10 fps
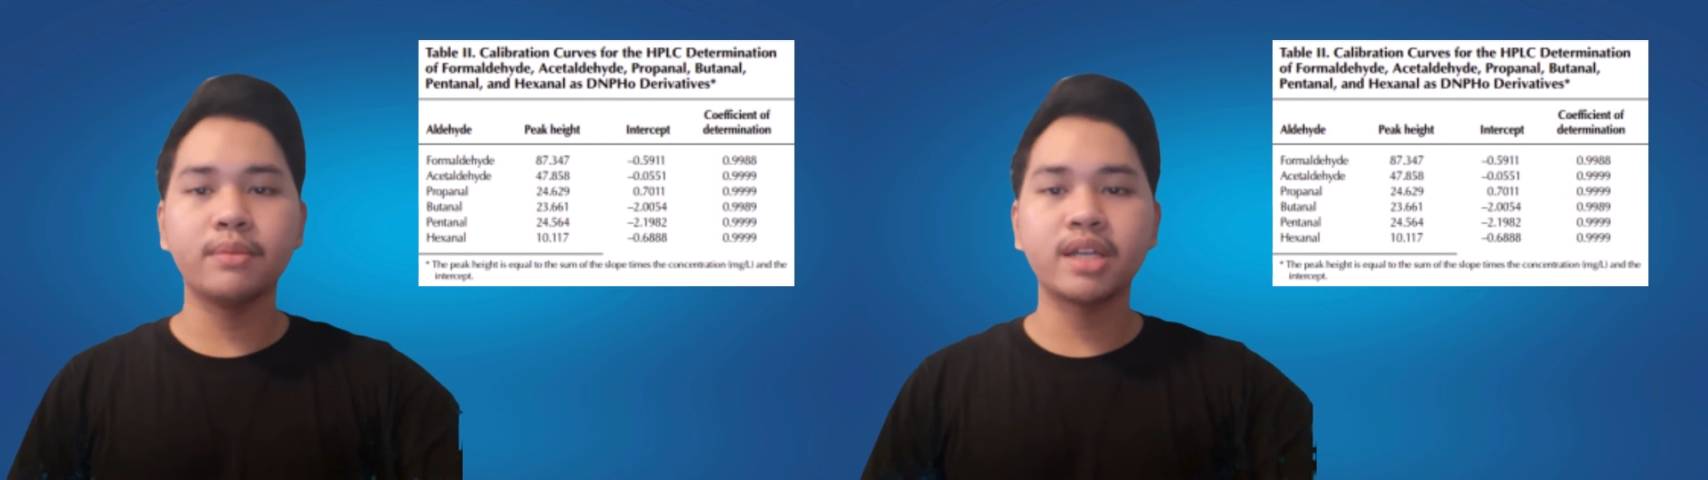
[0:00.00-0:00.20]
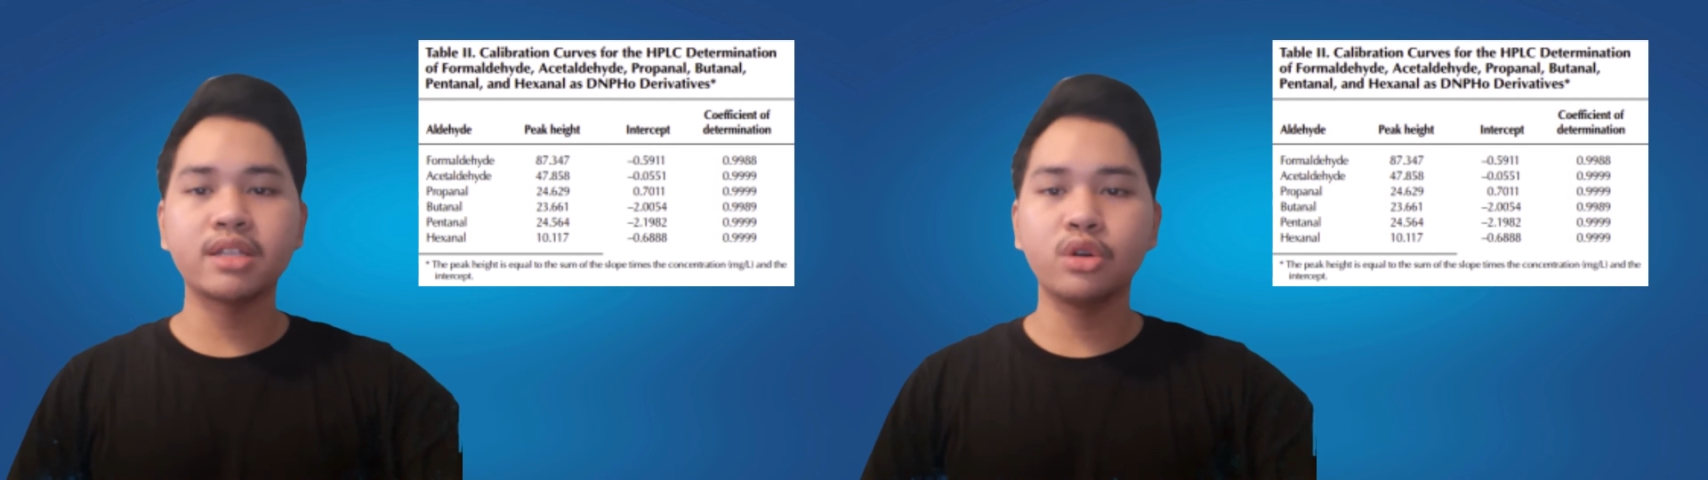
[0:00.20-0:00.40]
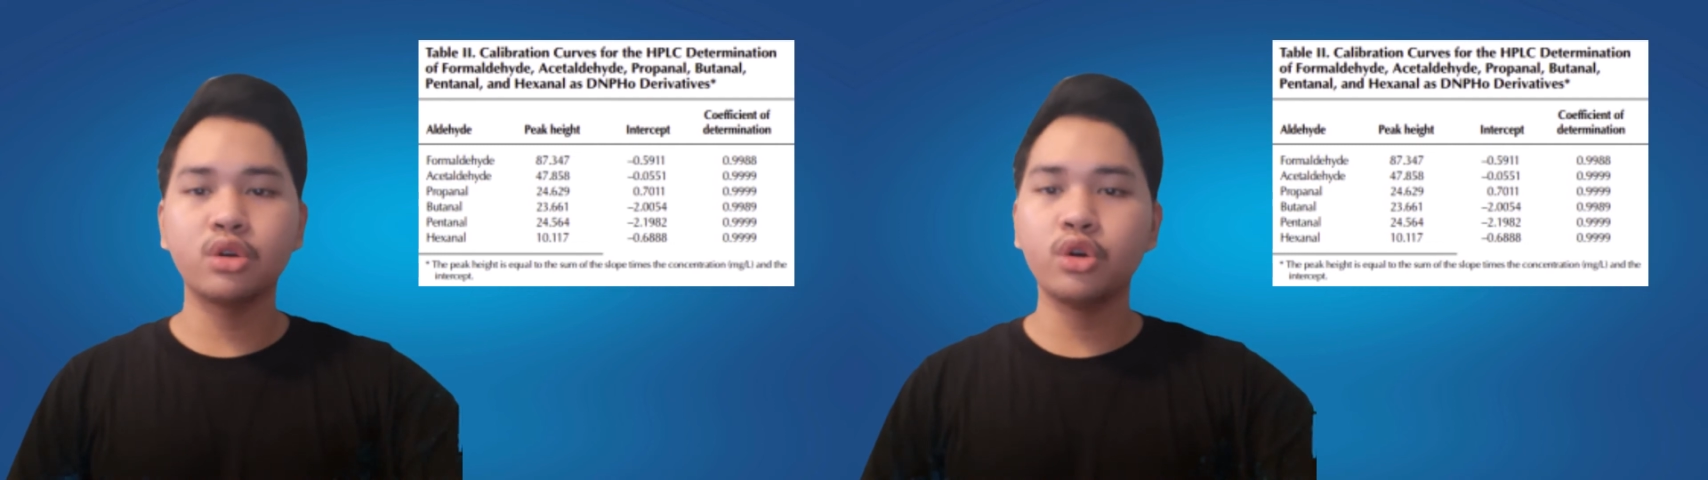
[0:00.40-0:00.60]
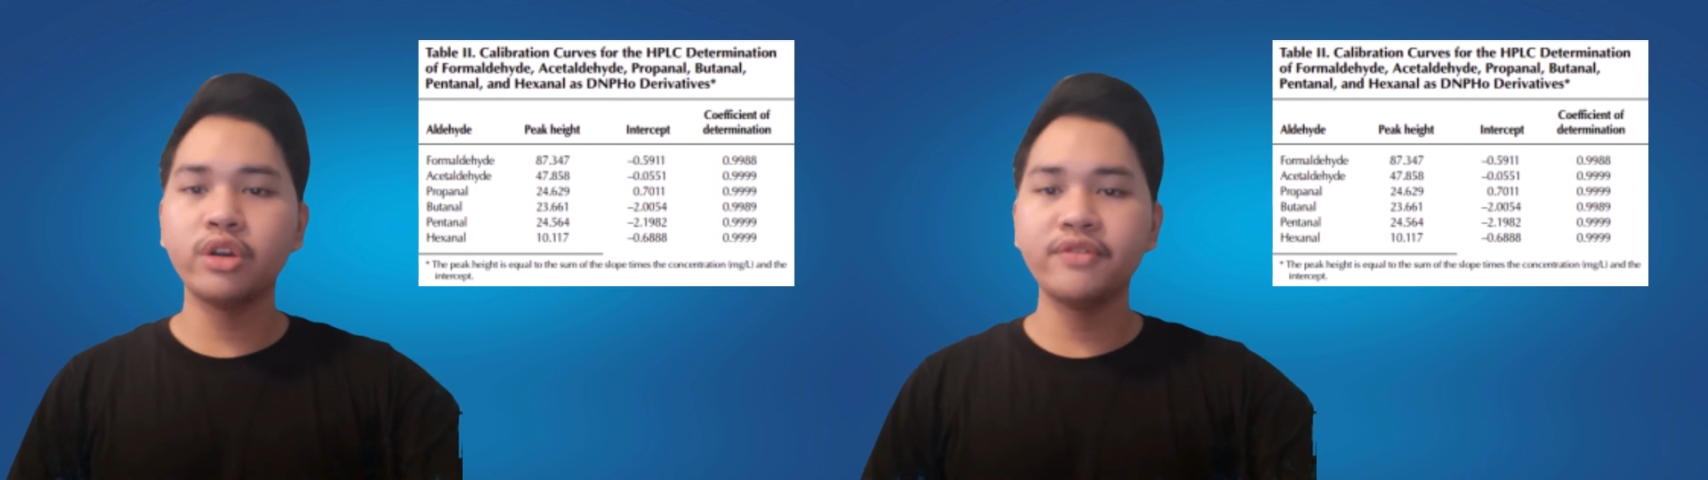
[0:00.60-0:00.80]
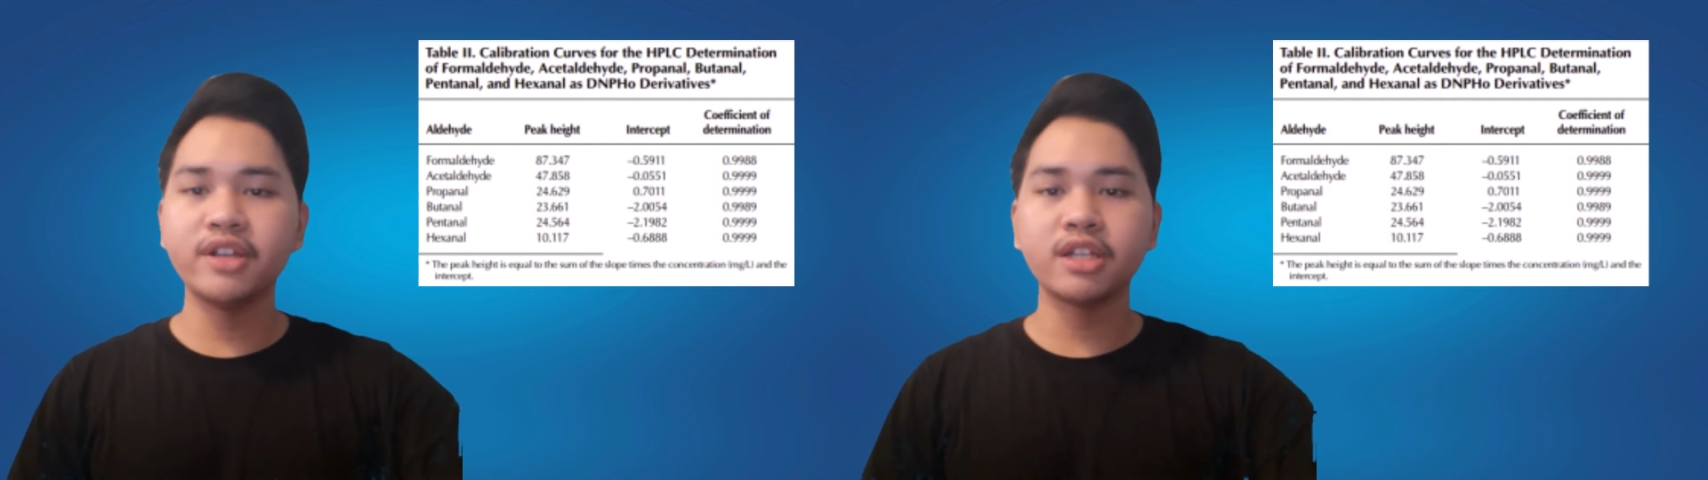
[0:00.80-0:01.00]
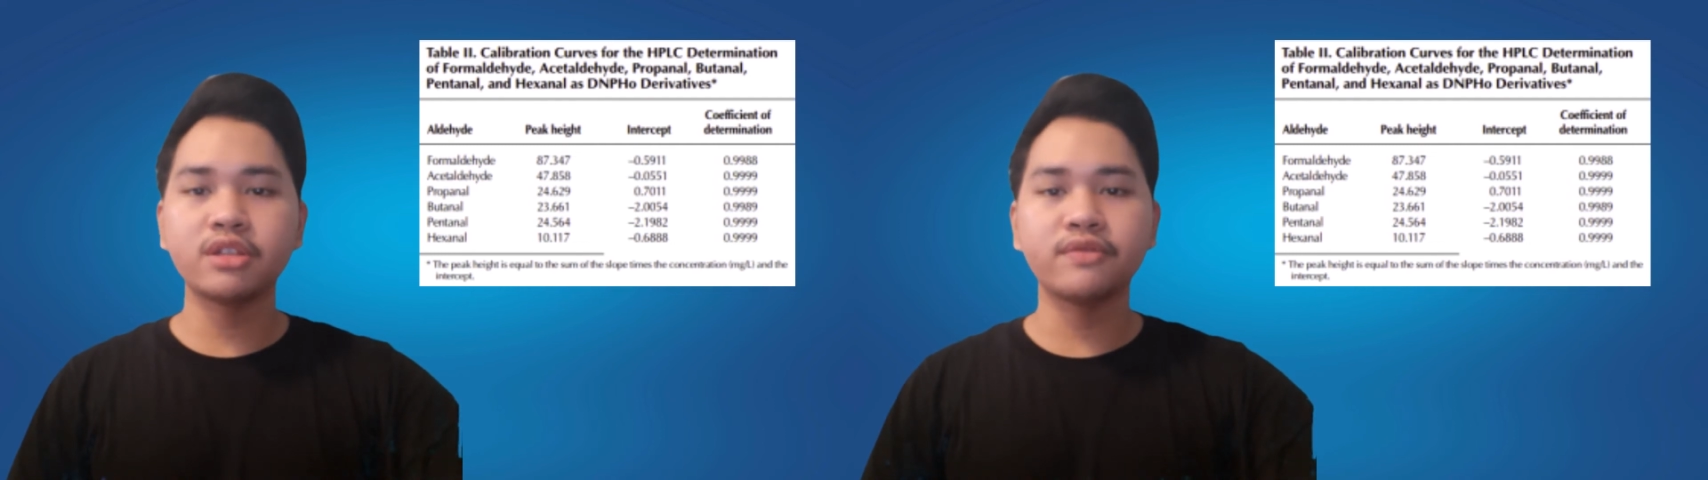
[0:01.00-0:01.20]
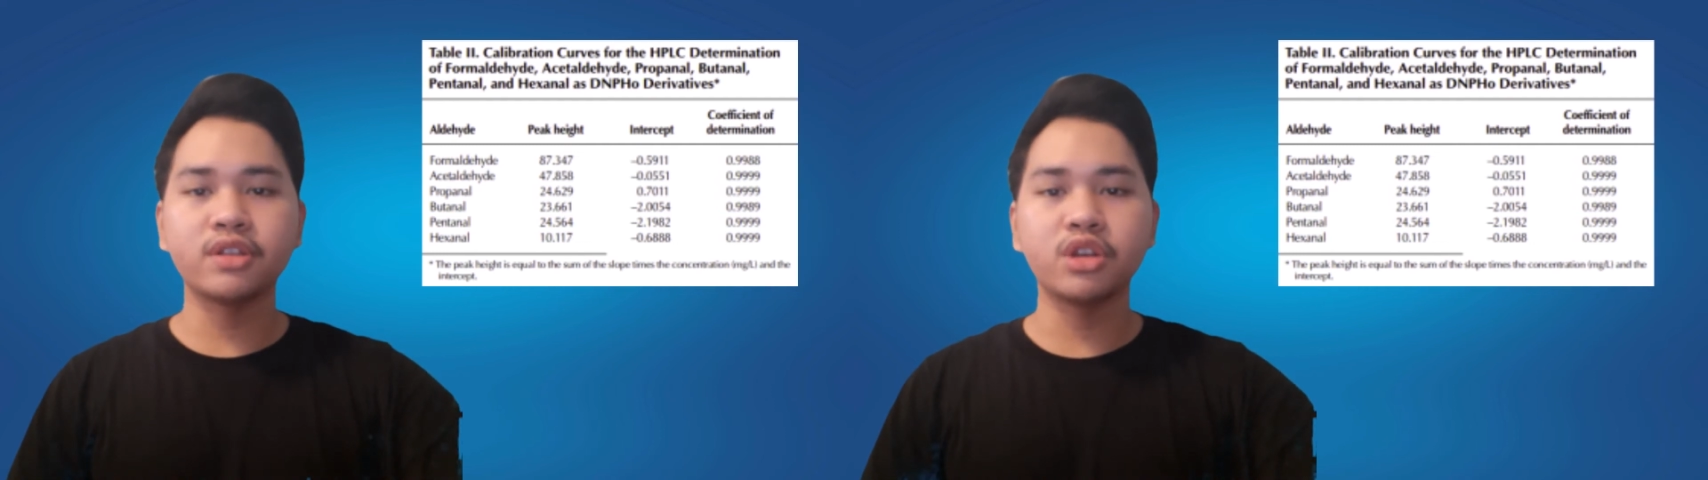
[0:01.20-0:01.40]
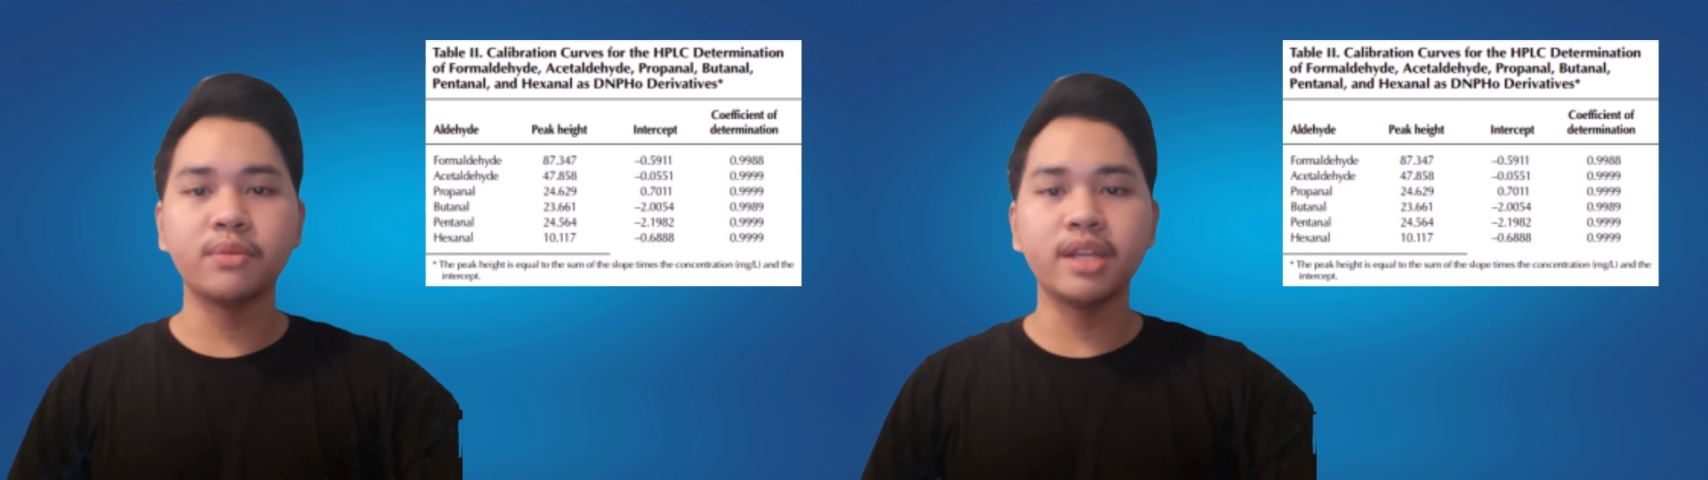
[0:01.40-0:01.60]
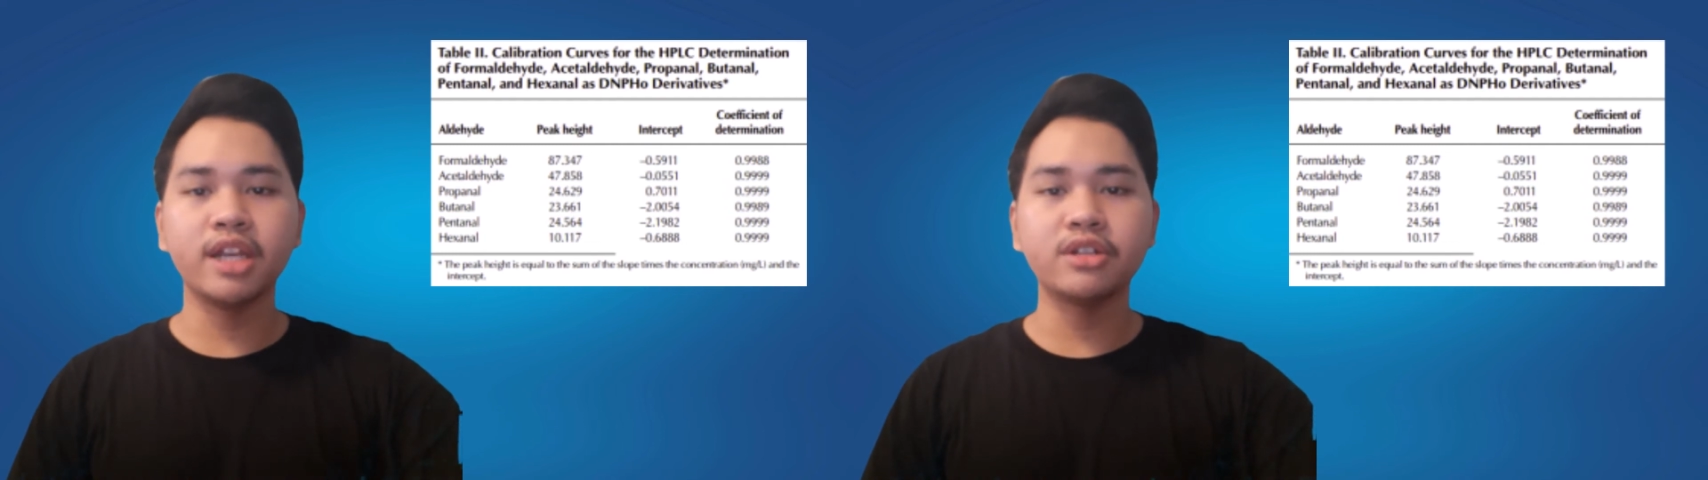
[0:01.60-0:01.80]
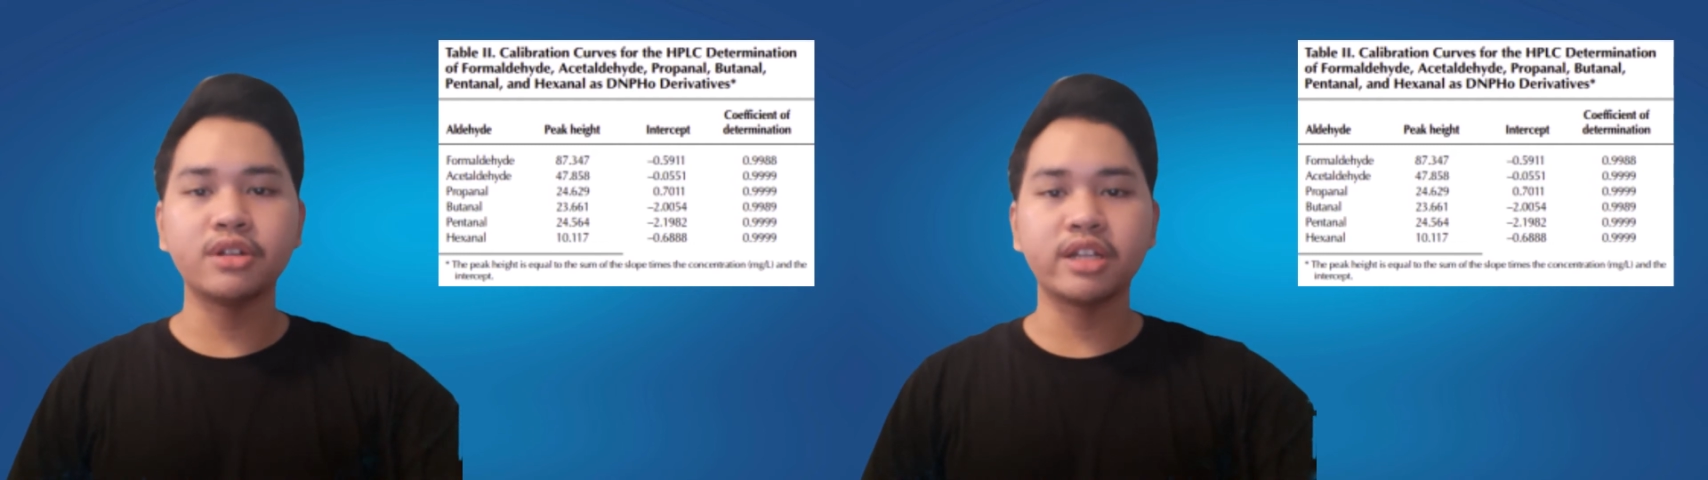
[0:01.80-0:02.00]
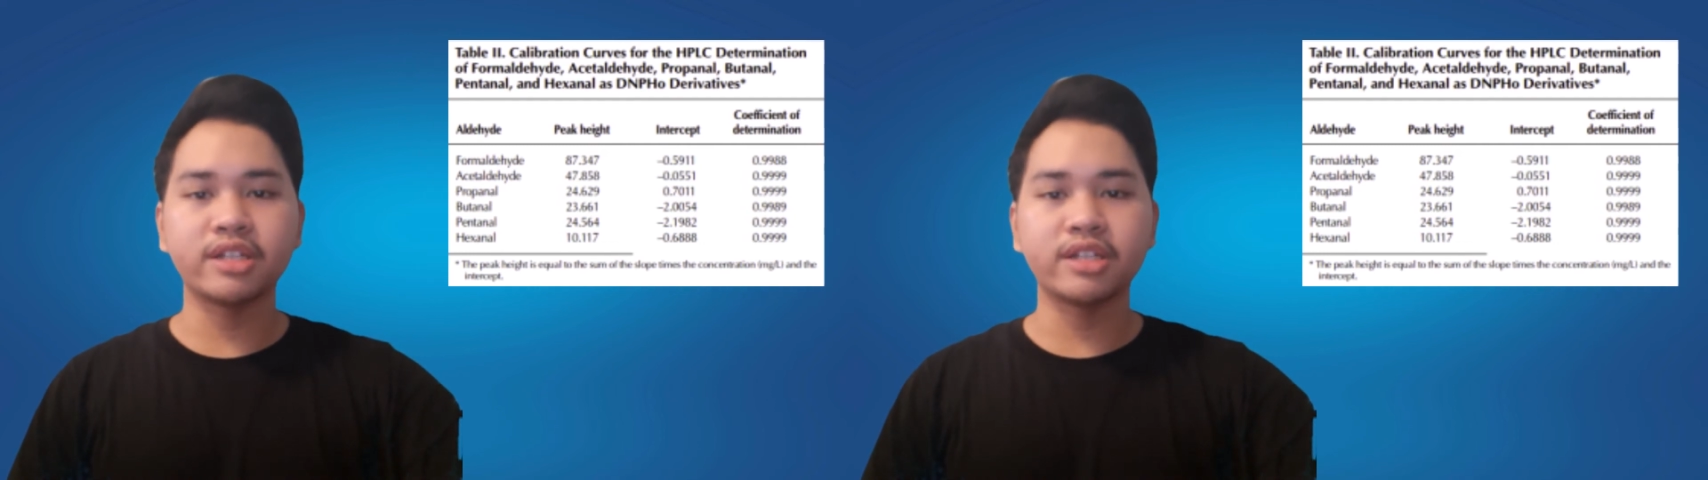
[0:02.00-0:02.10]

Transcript: because the coefficient of determination